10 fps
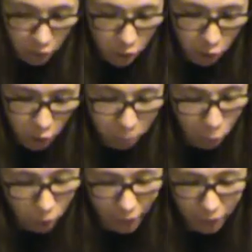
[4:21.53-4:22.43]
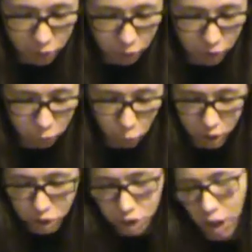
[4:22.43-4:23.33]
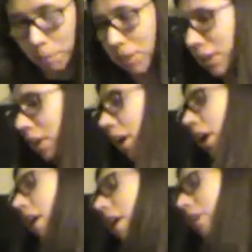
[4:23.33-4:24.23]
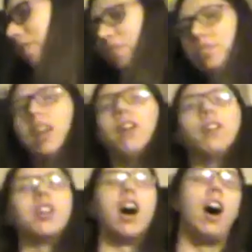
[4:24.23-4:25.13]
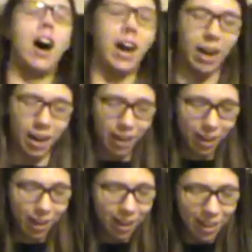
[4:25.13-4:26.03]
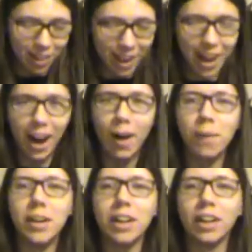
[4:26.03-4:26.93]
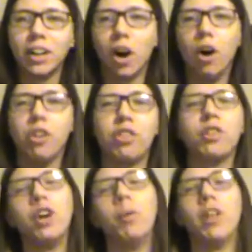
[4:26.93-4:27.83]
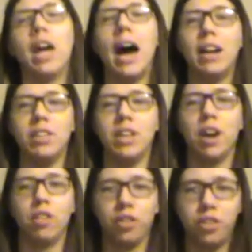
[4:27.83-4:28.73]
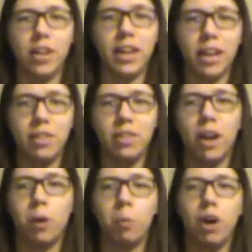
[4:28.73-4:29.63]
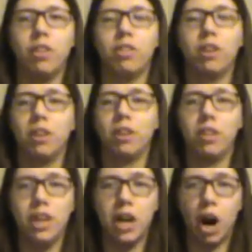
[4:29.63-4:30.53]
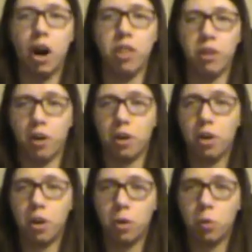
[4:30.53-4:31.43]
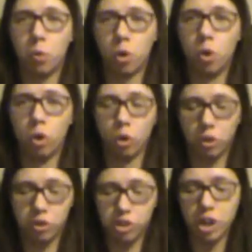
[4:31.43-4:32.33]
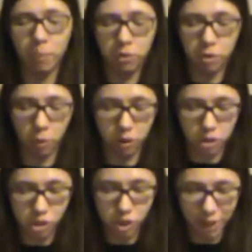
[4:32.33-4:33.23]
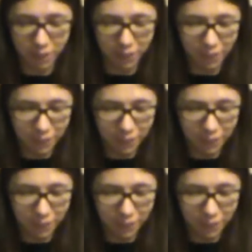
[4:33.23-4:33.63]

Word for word: Learn more at exclusive workshops. Oh dear God, they didn't want to go through with adding the other thing in there with the other rule or some sort of shit.